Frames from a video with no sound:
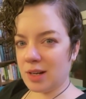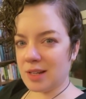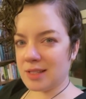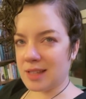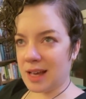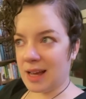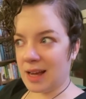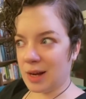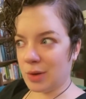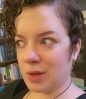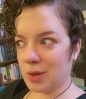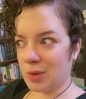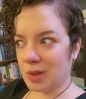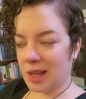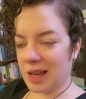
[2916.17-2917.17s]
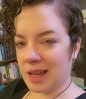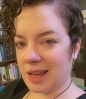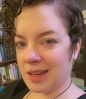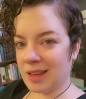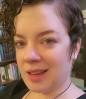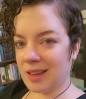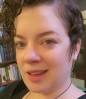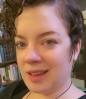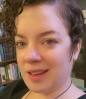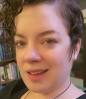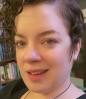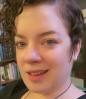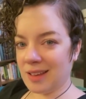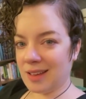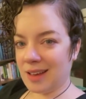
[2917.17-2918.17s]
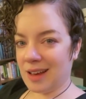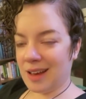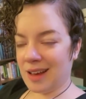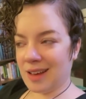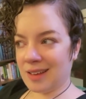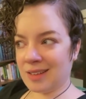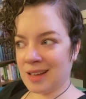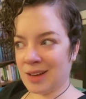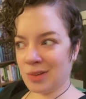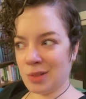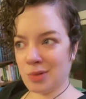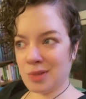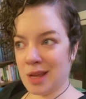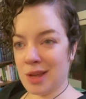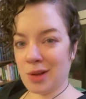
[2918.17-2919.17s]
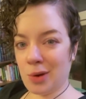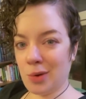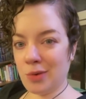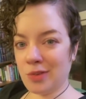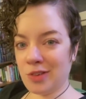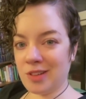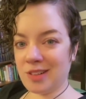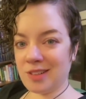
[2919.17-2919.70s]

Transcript: Is that how you like uh, how you take over?